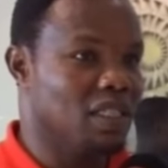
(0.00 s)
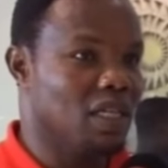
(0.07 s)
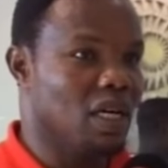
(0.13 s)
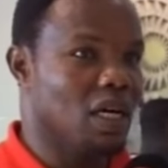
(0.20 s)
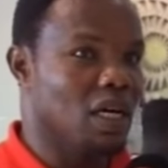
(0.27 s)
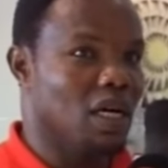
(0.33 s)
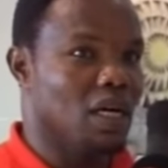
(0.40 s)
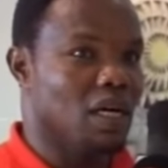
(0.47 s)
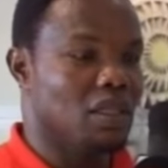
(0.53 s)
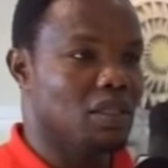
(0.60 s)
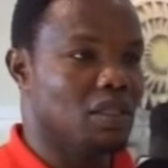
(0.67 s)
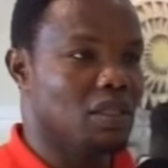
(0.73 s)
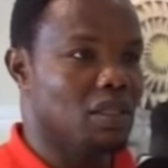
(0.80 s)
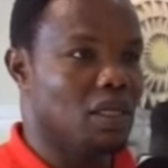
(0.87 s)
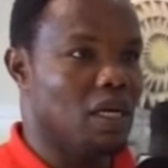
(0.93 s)
And
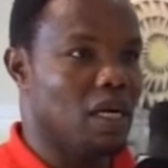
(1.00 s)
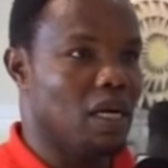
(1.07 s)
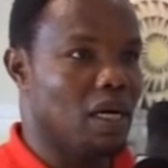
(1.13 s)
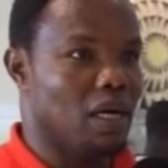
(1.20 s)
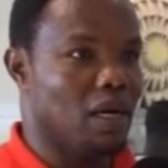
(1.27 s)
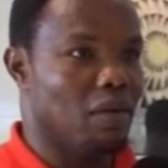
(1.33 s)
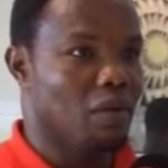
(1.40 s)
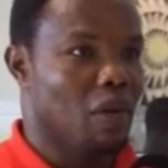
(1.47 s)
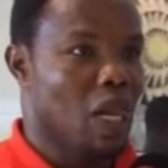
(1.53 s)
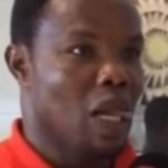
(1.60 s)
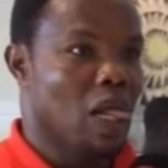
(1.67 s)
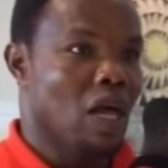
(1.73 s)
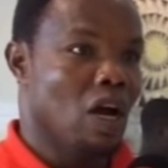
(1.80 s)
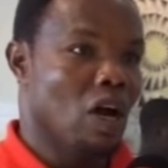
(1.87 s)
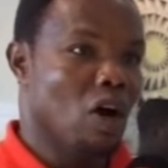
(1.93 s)

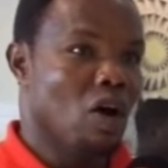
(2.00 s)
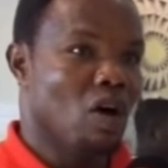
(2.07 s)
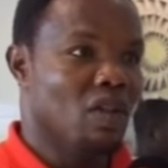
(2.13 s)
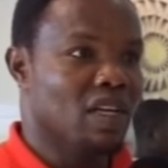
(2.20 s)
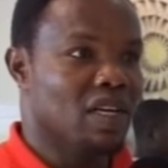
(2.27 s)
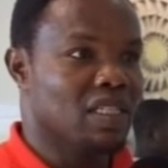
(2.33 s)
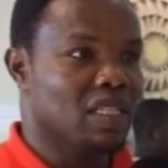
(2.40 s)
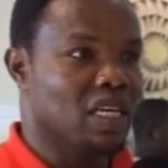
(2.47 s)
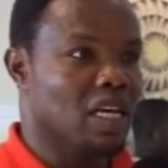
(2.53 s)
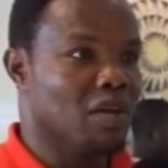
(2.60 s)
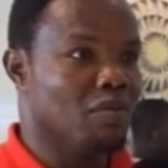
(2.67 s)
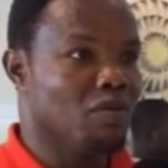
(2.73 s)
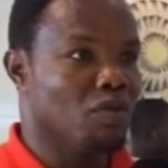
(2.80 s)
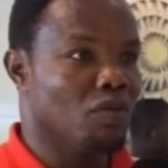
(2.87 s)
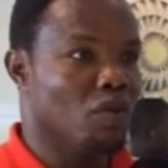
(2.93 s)
uh, all the
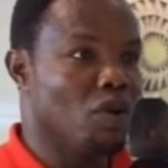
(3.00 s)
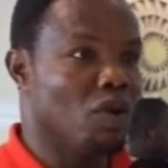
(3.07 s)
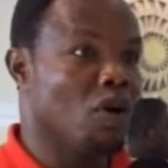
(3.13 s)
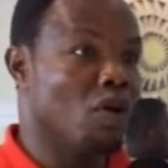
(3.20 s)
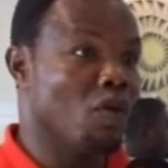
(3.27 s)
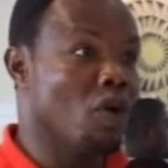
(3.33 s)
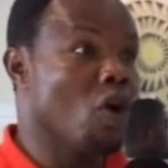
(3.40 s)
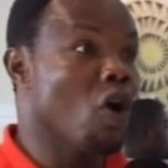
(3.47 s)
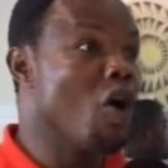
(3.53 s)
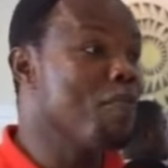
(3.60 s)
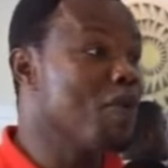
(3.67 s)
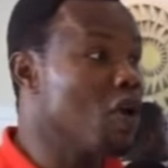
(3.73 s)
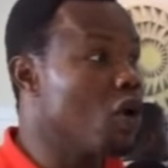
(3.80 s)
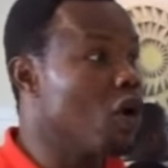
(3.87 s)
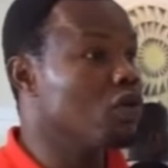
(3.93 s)
same, we, we all
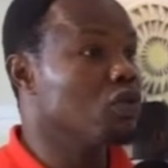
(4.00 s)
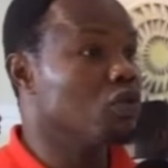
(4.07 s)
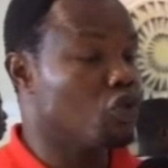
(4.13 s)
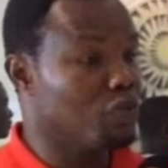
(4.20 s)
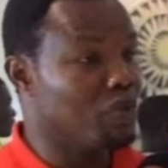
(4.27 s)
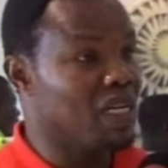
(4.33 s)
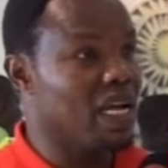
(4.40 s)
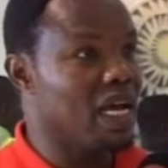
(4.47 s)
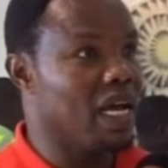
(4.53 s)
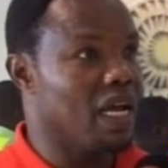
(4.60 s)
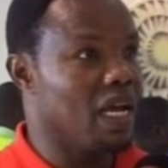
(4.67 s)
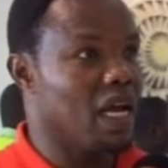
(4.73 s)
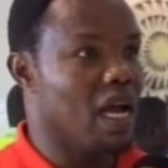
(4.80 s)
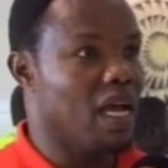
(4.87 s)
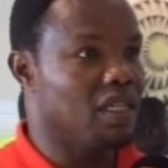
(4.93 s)
belong to be there.
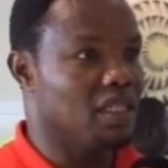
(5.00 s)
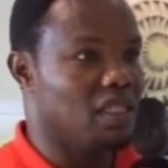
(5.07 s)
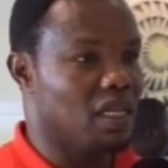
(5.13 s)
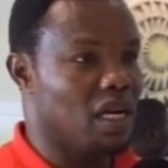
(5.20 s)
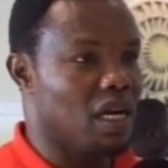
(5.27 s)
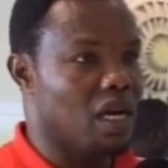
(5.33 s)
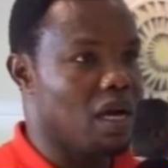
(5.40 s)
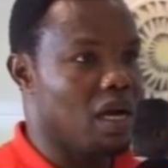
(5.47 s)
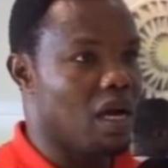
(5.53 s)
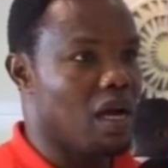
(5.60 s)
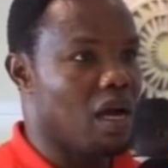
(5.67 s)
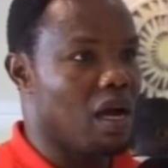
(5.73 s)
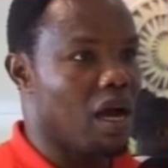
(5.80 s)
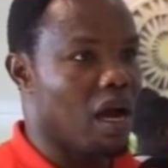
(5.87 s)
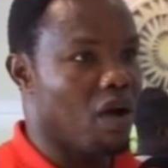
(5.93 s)
And
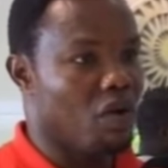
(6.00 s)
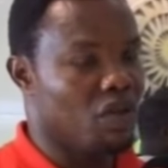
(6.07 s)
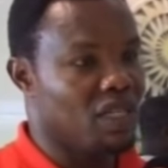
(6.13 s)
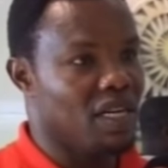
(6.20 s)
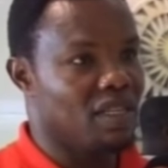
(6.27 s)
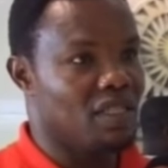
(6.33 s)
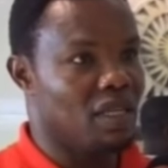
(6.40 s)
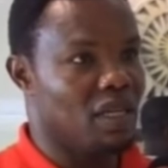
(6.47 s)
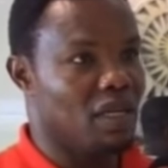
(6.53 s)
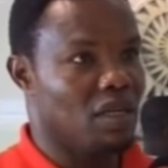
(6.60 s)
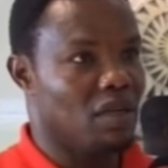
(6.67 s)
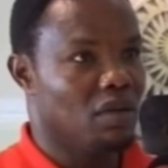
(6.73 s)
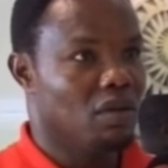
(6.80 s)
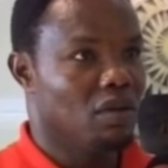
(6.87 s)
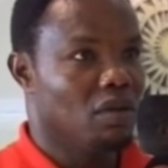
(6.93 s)
uh, I would just say,
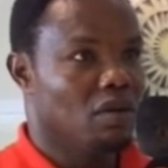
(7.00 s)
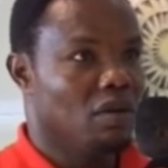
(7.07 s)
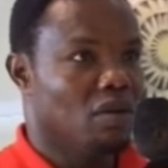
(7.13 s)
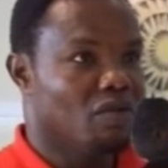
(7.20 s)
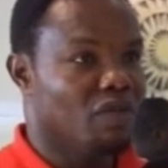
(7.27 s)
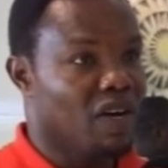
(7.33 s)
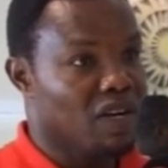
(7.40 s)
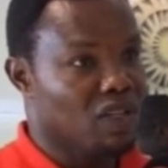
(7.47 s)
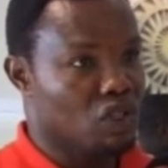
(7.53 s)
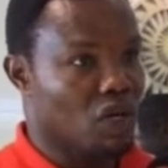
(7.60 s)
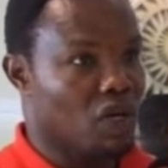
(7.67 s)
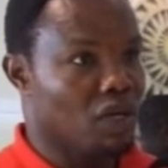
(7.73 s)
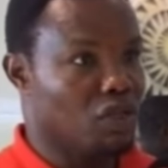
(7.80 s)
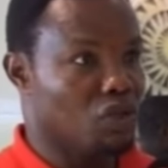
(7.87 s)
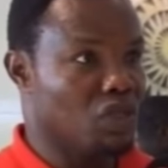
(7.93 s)
very
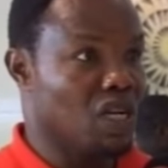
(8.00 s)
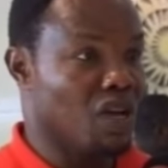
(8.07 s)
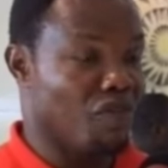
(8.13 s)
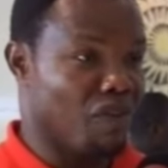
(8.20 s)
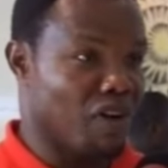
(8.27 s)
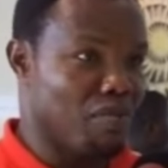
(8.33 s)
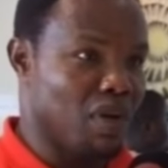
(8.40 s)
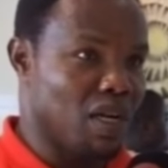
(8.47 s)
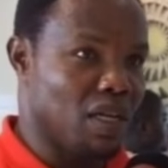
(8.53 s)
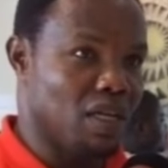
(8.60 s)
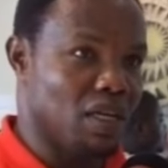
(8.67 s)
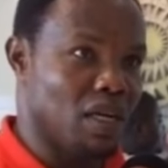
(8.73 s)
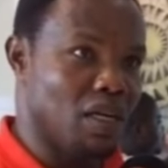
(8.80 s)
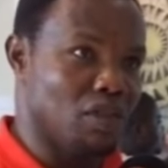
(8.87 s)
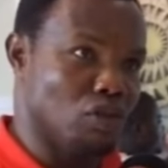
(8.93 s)
sorry to the family
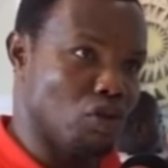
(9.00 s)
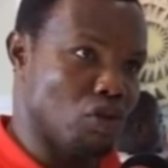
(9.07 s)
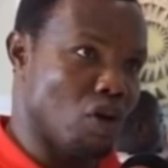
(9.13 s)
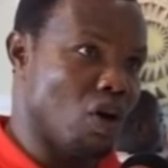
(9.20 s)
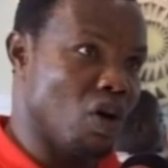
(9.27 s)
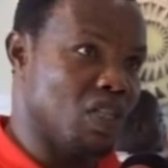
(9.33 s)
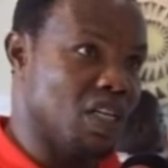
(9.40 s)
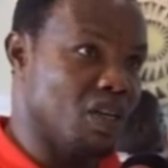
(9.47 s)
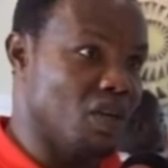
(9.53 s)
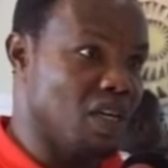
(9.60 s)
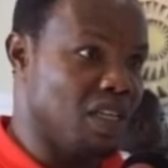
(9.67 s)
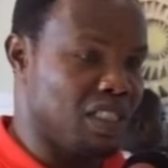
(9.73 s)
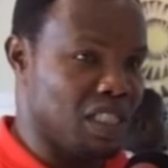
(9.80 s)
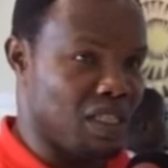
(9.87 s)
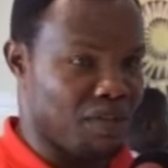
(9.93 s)
and to all the
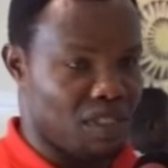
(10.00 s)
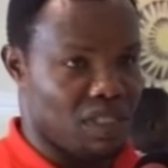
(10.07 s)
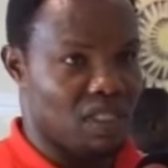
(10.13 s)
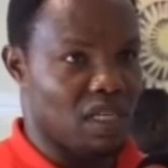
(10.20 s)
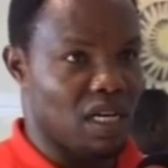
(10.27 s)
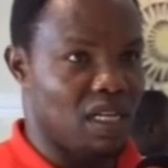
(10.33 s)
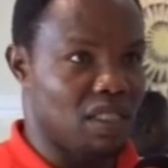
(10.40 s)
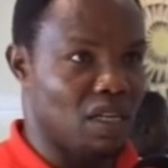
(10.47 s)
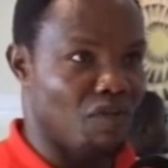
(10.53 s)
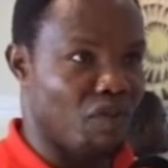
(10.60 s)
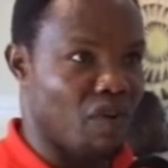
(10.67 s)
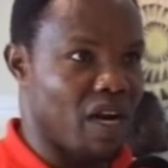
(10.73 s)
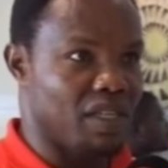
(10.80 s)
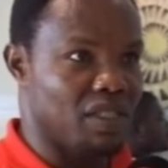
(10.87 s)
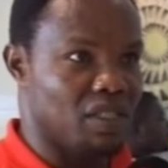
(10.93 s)
relatives and the
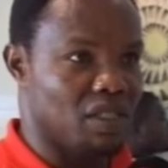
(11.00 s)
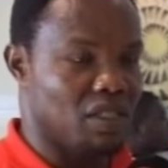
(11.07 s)
friends.